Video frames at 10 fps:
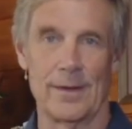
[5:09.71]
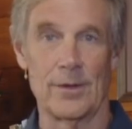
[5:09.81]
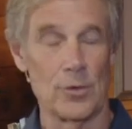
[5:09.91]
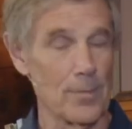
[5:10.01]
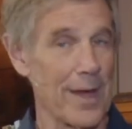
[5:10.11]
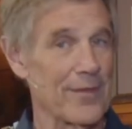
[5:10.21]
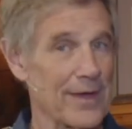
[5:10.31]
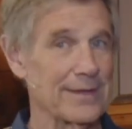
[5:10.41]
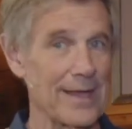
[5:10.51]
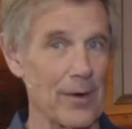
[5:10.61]
You may
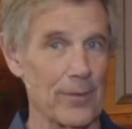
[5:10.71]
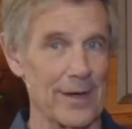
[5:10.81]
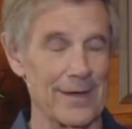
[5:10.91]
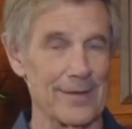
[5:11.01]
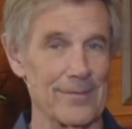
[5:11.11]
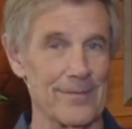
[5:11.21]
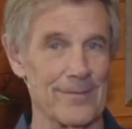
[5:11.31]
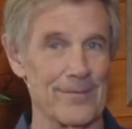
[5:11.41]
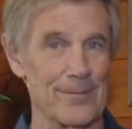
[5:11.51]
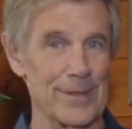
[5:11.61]
think that way.
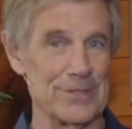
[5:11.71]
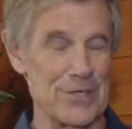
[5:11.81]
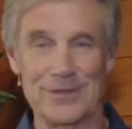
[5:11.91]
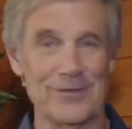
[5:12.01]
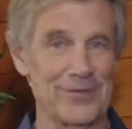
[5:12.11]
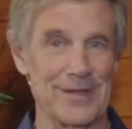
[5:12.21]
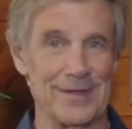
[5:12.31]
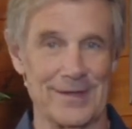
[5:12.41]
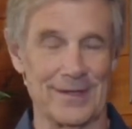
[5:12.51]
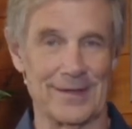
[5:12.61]
But Jesus
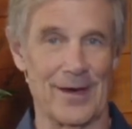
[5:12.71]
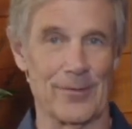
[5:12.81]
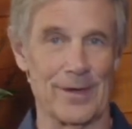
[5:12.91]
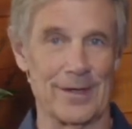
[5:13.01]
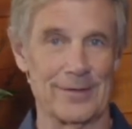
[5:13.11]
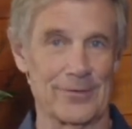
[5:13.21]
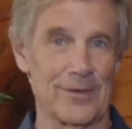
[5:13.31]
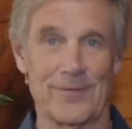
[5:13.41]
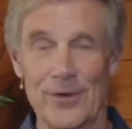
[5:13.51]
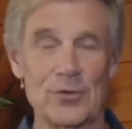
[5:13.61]
didn't think that way. So
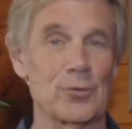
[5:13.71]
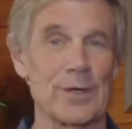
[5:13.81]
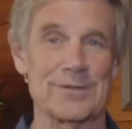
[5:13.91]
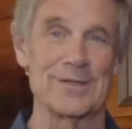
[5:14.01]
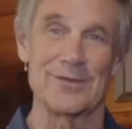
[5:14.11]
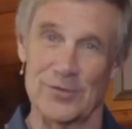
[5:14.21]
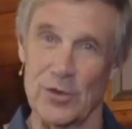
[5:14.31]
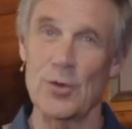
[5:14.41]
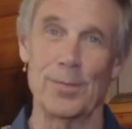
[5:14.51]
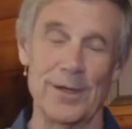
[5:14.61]
the first question is, do
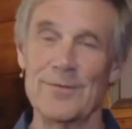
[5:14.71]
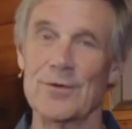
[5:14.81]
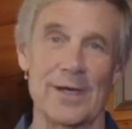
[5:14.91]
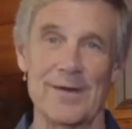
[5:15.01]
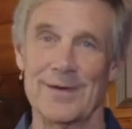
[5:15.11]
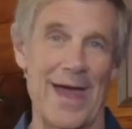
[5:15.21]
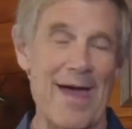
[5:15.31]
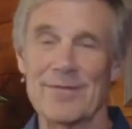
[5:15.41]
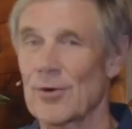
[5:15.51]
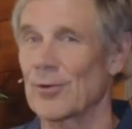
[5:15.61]
you believe you can even
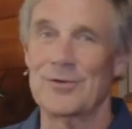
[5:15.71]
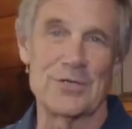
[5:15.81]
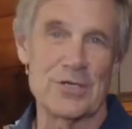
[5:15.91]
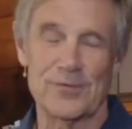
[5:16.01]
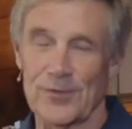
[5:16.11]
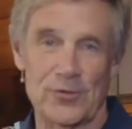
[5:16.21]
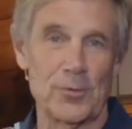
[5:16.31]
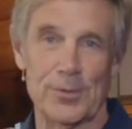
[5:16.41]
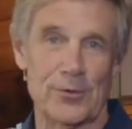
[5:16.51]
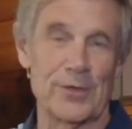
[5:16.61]
have it, or is it just for
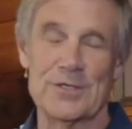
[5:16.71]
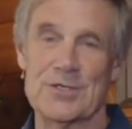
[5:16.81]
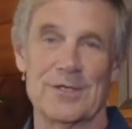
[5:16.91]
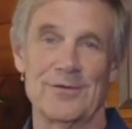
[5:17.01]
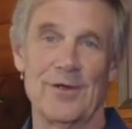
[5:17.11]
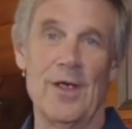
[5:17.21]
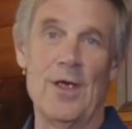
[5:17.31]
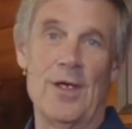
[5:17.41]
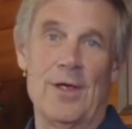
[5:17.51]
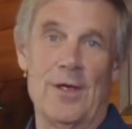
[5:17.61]
super Christians,
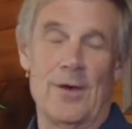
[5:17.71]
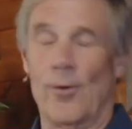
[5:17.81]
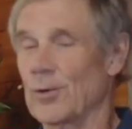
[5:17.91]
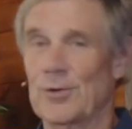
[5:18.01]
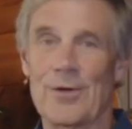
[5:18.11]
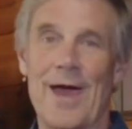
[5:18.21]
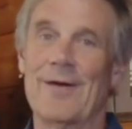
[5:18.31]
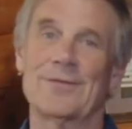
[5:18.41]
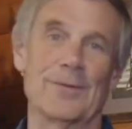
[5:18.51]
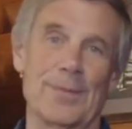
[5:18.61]
or do you
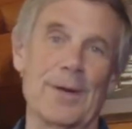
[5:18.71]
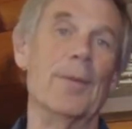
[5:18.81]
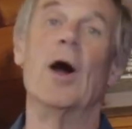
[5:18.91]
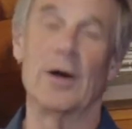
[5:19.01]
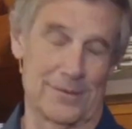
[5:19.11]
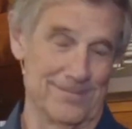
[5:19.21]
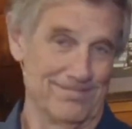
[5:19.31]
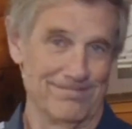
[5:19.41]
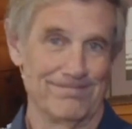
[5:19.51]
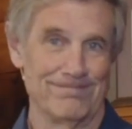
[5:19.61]
have to be a monk?
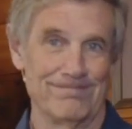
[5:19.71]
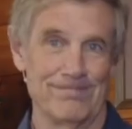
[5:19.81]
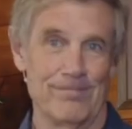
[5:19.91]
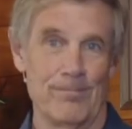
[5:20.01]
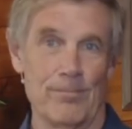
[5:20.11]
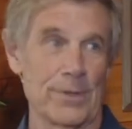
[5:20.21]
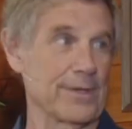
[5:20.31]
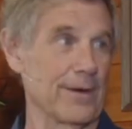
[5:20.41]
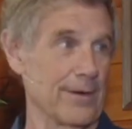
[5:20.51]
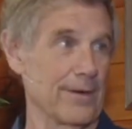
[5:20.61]
But
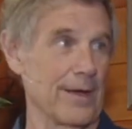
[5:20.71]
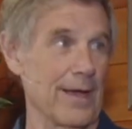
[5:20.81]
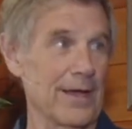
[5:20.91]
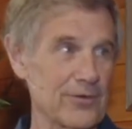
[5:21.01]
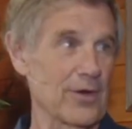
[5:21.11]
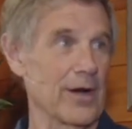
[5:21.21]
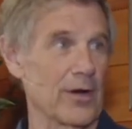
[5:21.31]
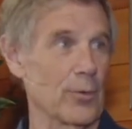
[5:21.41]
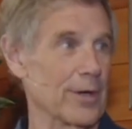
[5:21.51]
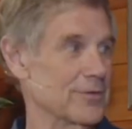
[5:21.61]
the
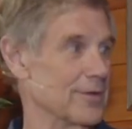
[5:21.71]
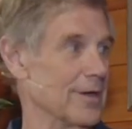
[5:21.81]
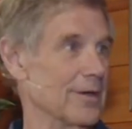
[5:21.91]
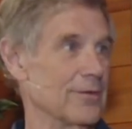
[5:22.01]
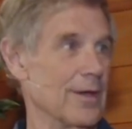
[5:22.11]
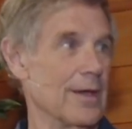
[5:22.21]
ancillary question is,